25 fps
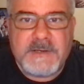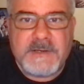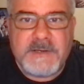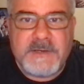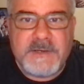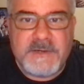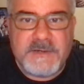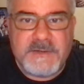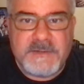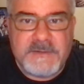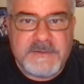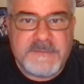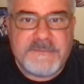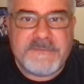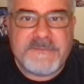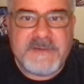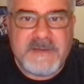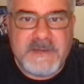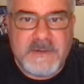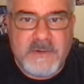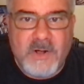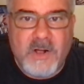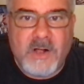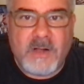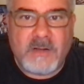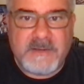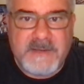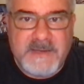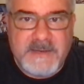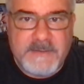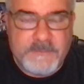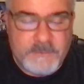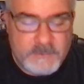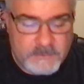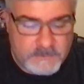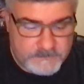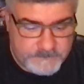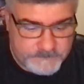going to defeat all
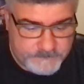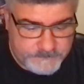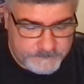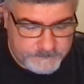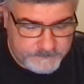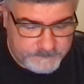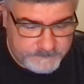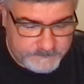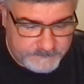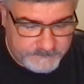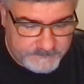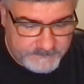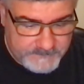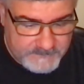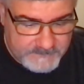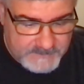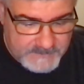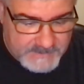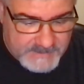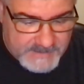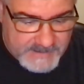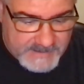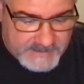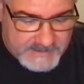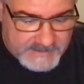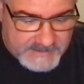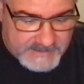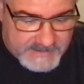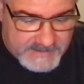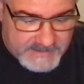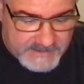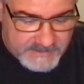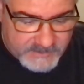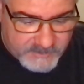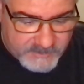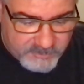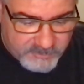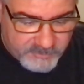evil. And
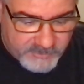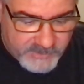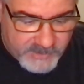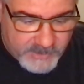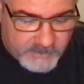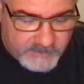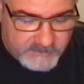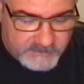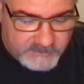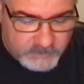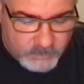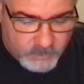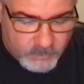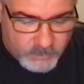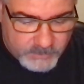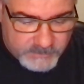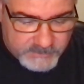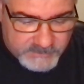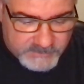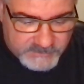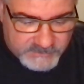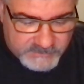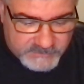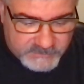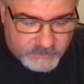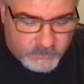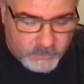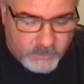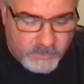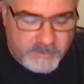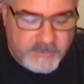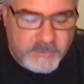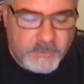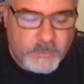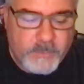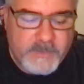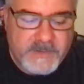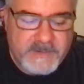the prayer is, Lord,
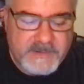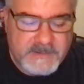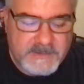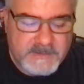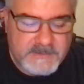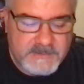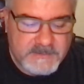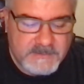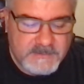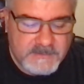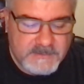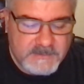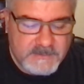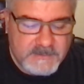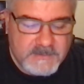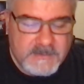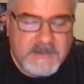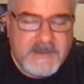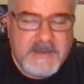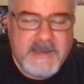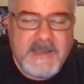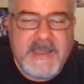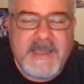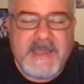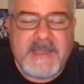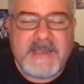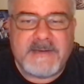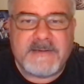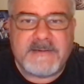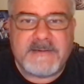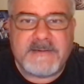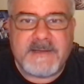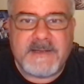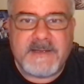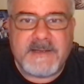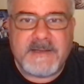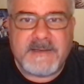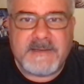destroy the wicked
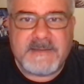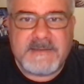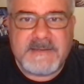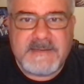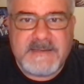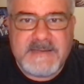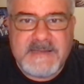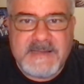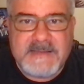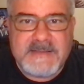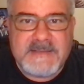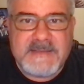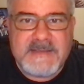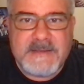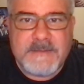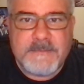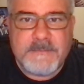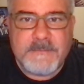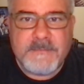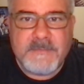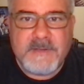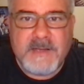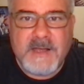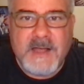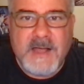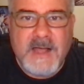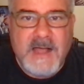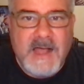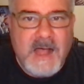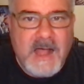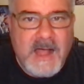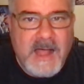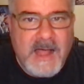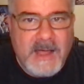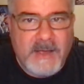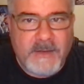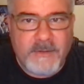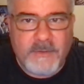and uh, get them
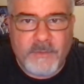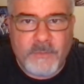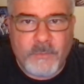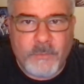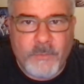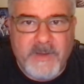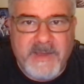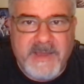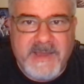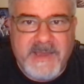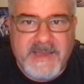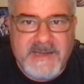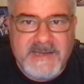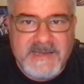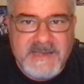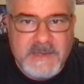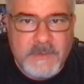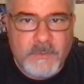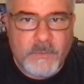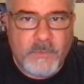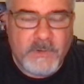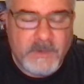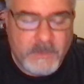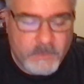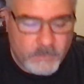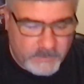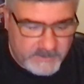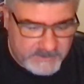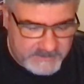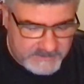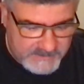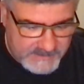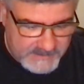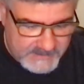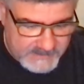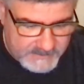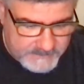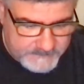out of the way, and He will one
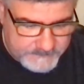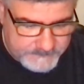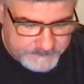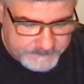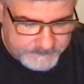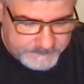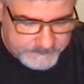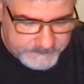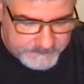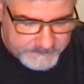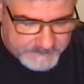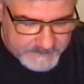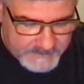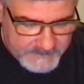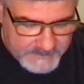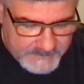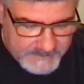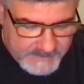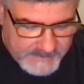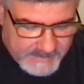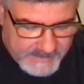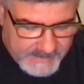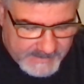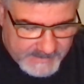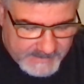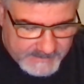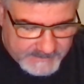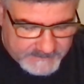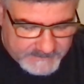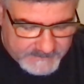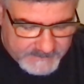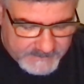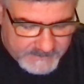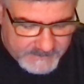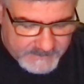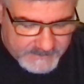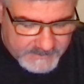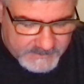day. And
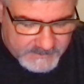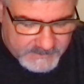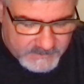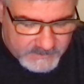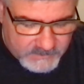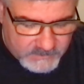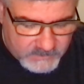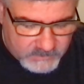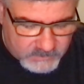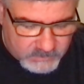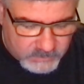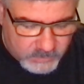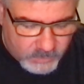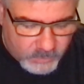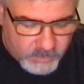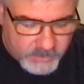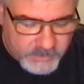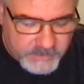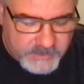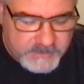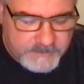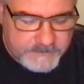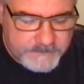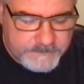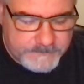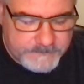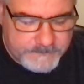uh, Lord,